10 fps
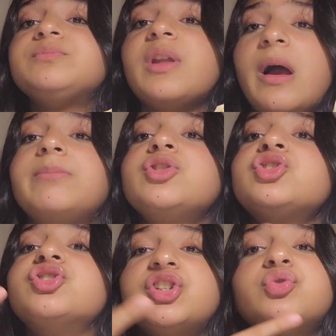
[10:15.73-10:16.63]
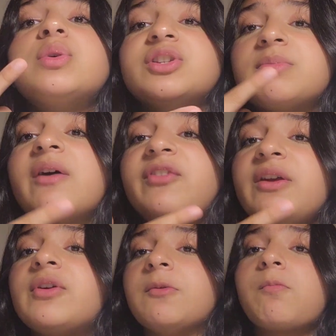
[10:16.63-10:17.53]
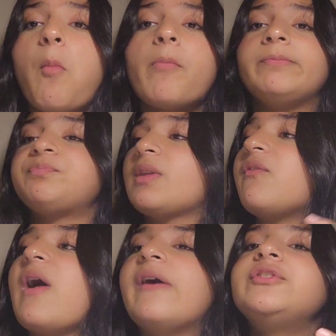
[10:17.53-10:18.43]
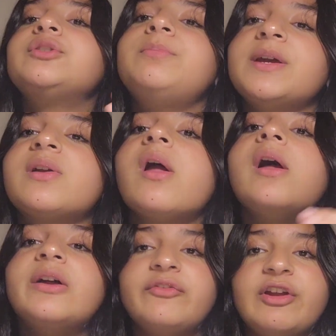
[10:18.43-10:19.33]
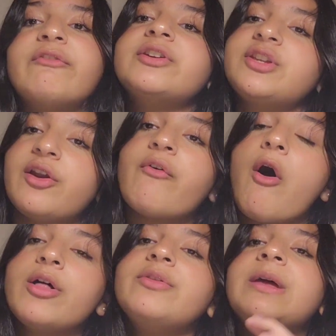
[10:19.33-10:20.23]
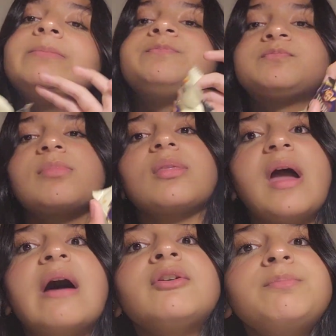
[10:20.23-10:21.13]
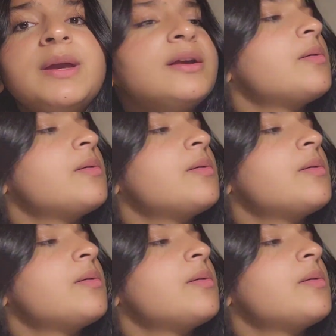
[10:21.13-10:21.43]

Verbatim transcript: I'm pretty sure this one is my favorite. If I have to pick favorites out of all of them, I would pick